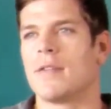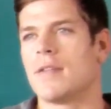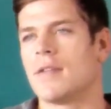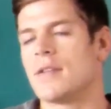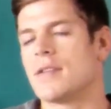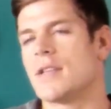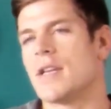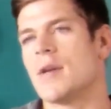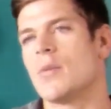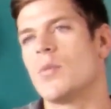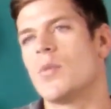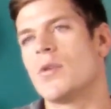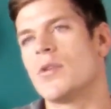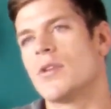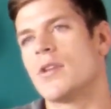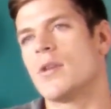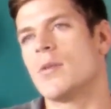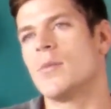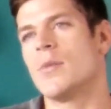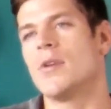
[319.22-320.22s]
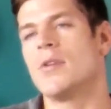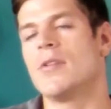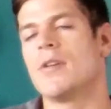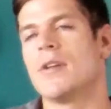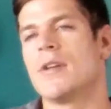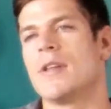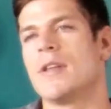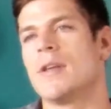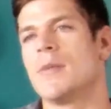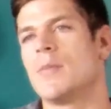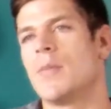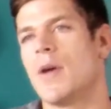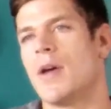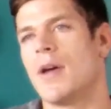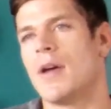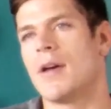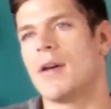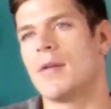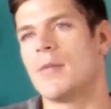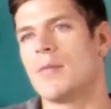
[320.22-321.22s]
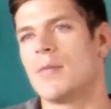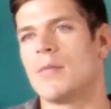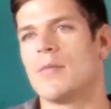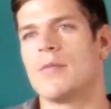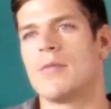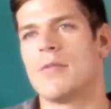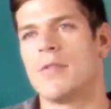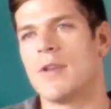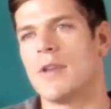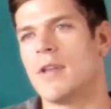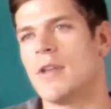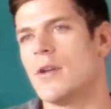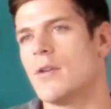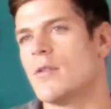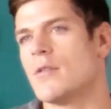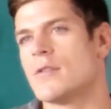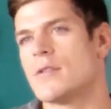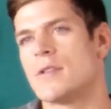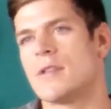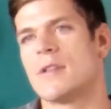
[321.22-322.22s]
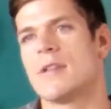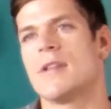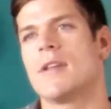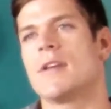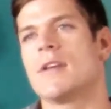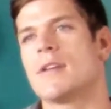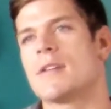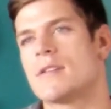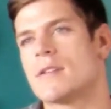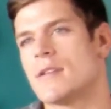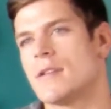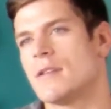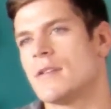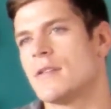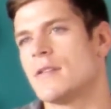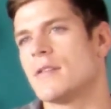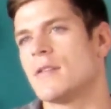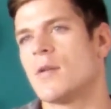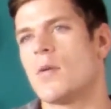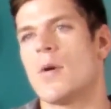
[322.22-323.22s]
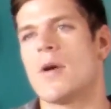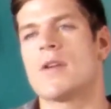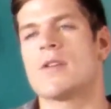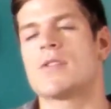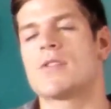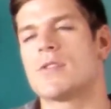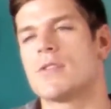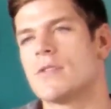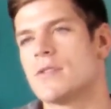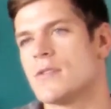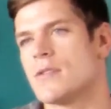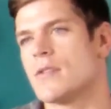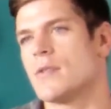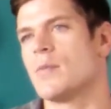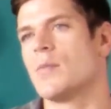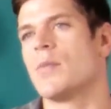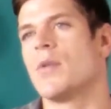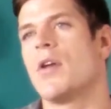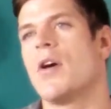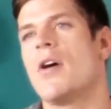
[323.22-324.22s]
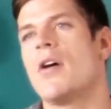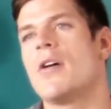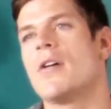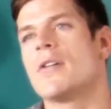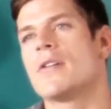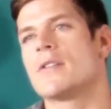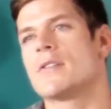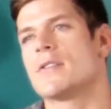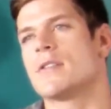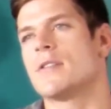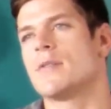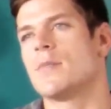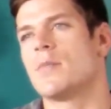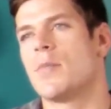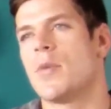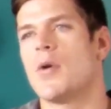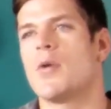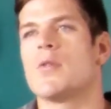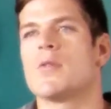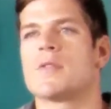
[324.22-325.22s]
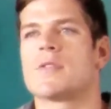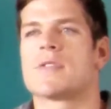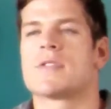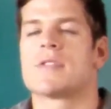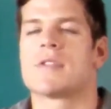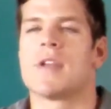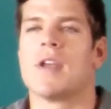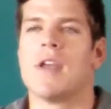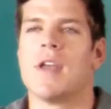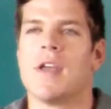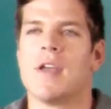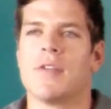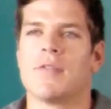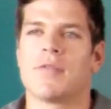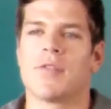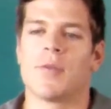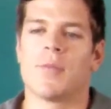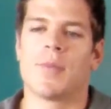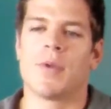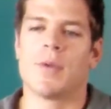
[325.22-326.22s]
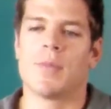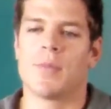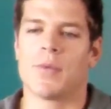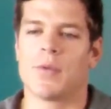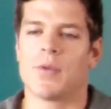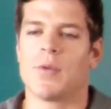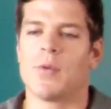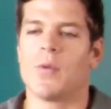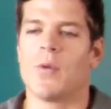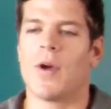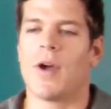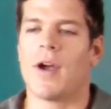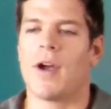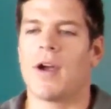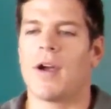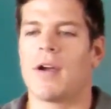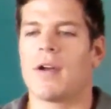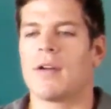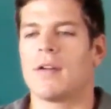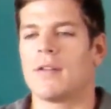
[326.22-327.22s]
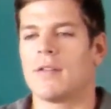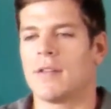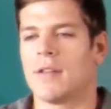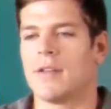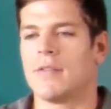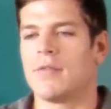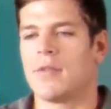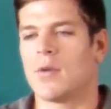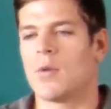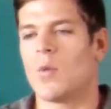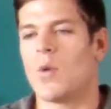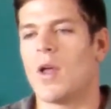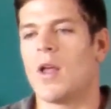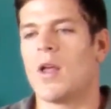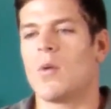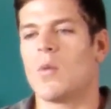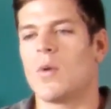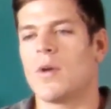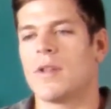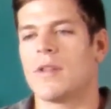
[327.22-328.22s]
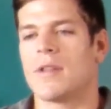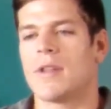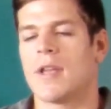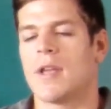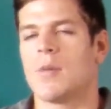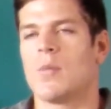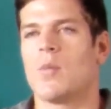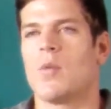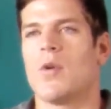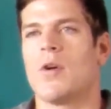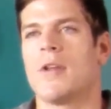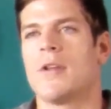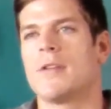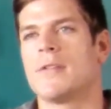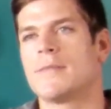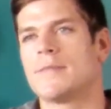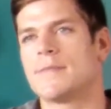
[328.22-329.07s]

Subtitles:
the type 1 community, videos and links and questions and blogs and posts from people who are living well with type 1.